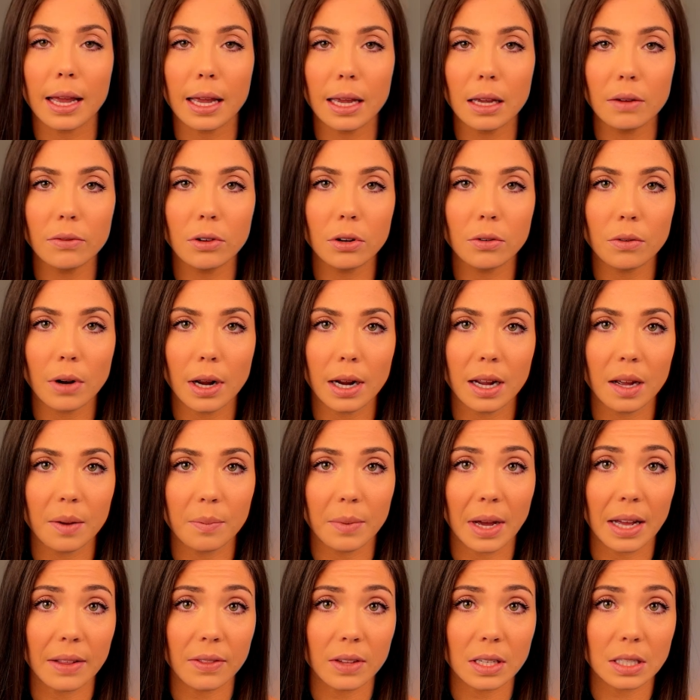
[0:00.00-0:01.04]
even
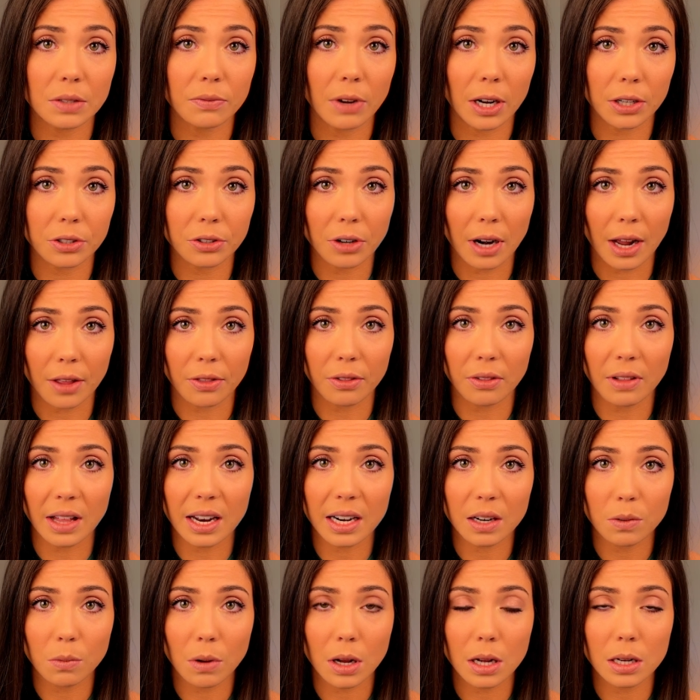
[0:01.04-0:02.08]
recommend this Vector
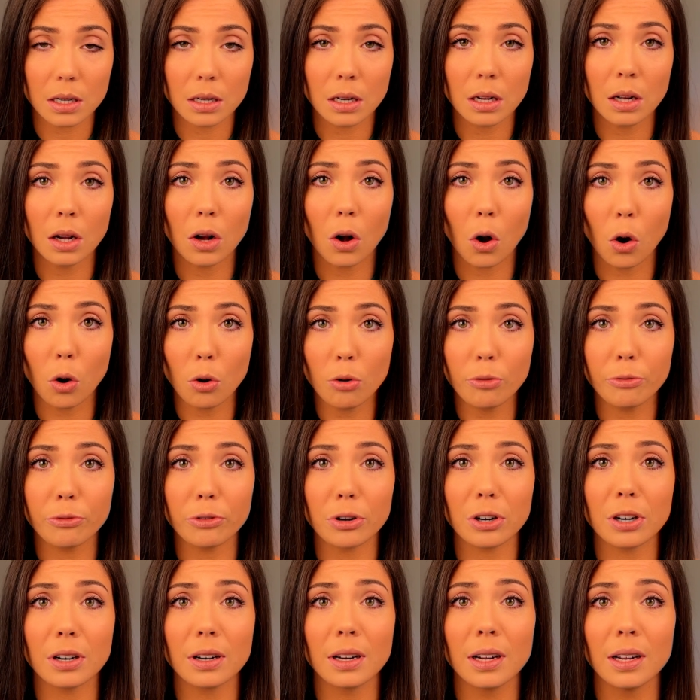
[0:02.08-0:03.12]
Athletic one
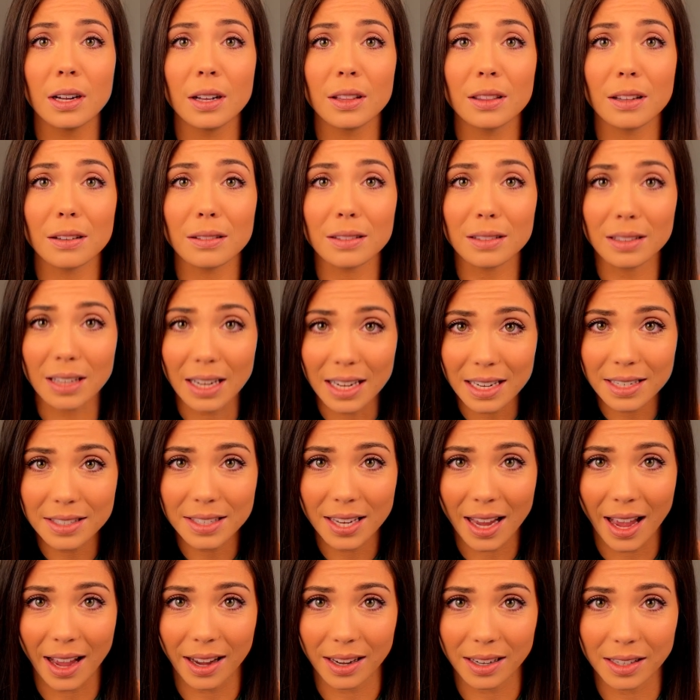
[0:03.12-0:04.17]
over the
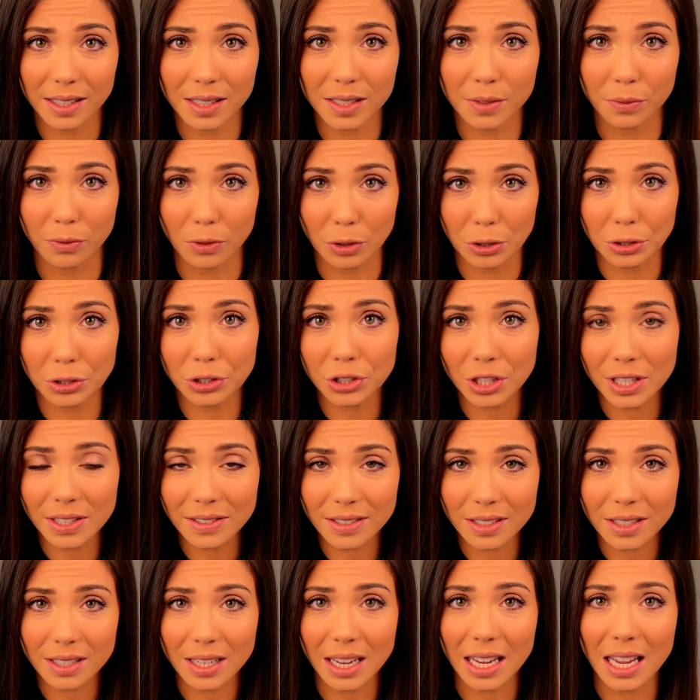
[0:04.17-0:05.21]
latex
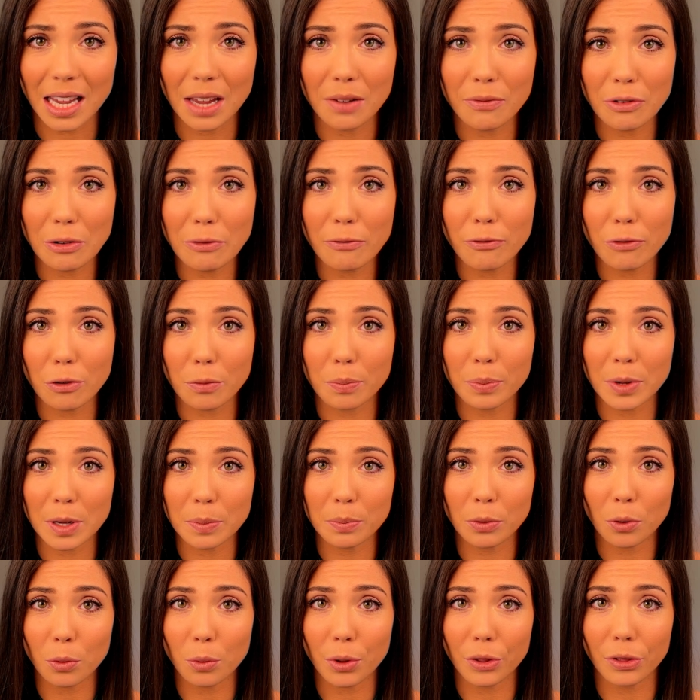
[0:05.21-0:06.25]
versions, even for
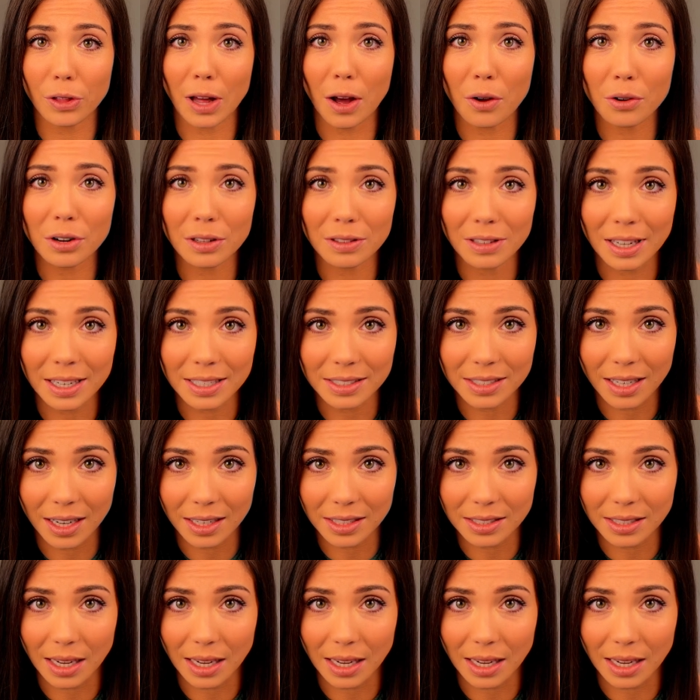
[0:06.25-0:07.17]
people without a latex